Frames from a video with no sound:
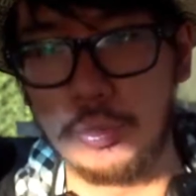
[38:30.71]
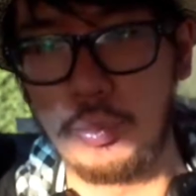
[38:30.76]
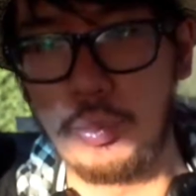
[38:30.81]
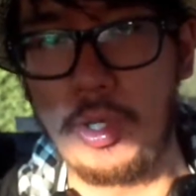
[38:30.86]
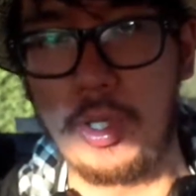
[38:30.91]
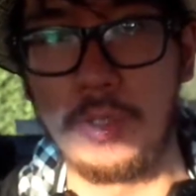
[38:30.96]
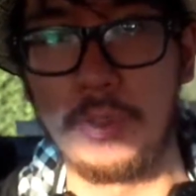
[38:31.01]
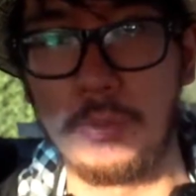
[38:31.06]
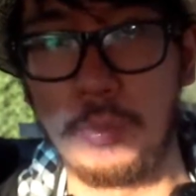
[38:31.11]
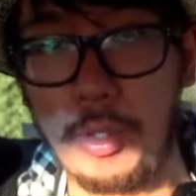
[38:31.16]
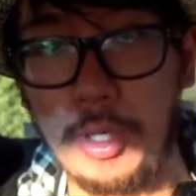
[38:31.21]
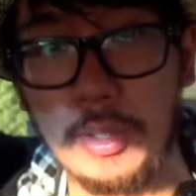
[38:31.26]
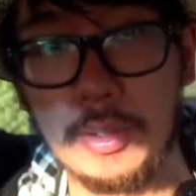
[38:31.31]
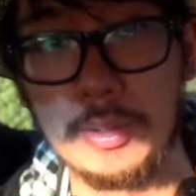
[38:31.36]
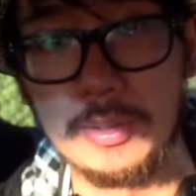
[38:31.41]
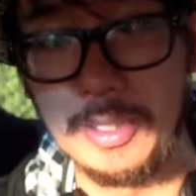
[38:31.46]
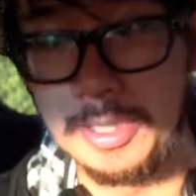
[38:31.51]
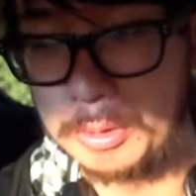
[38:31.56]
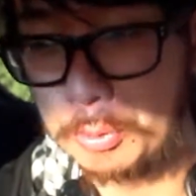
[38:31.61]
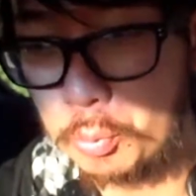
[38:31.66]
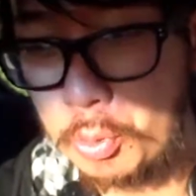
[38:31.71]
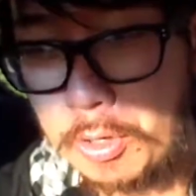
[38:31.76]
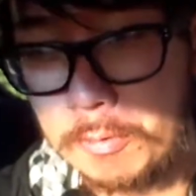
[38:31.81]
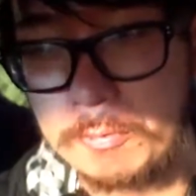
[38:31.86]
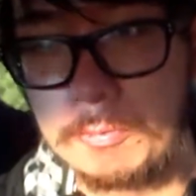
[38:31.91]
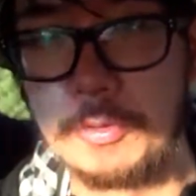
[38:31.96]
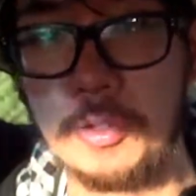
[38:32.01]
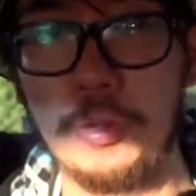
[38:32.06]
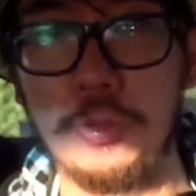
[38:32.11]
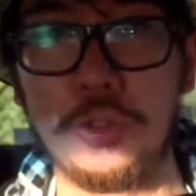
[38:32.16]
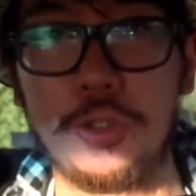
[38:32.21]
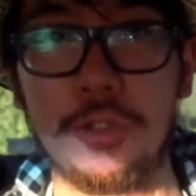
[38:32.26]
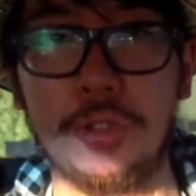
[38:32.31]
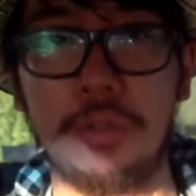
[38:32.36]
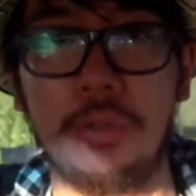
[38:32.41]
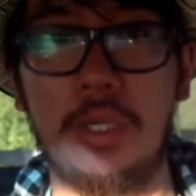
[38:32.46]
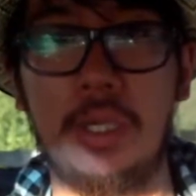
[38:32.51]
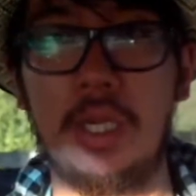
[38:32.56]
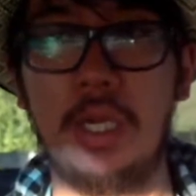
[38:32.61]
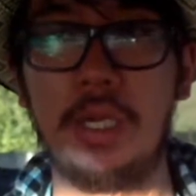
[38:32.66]
what floats you,
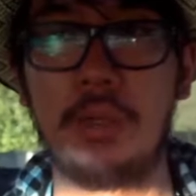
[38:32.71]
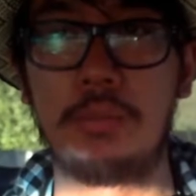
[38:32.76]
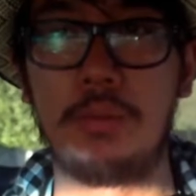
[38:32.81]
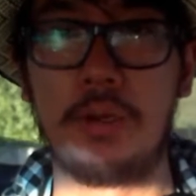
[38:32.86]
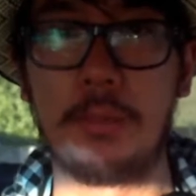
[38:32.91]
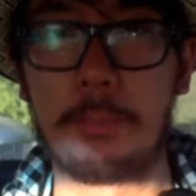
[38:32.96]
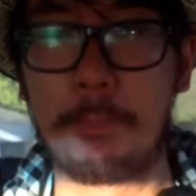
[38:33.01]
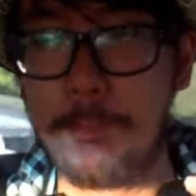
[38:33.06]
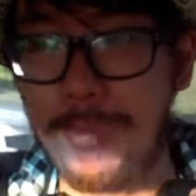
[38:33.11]
right?